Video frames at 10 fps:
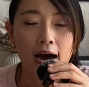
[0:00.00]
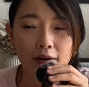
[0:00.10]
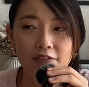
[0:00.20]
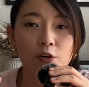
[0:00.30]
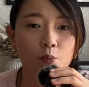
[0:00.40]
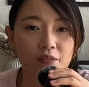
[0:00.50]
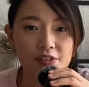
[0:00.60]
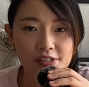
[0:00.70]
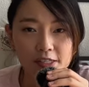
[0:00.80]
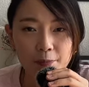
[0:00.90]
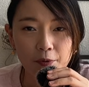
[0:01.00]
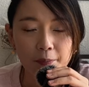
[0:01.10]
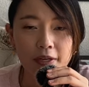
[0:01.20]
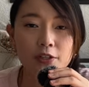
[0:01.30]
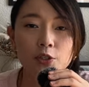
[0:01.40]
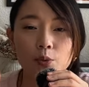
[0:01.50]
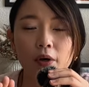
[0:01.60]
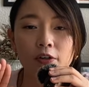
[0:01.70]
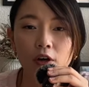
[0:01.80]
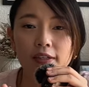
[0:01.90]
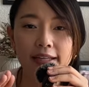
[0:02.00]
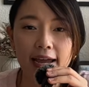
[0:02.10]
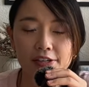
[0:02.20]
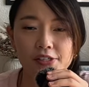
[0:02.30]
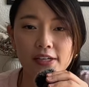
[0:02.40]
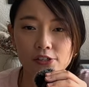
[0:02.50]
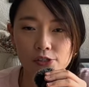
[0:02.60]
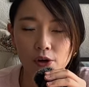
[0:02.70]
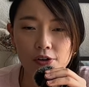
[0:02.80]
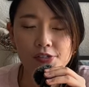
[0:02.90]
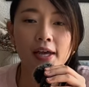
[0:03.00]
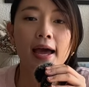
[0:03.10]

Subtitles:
However, with the C permit, you are not taxed at source,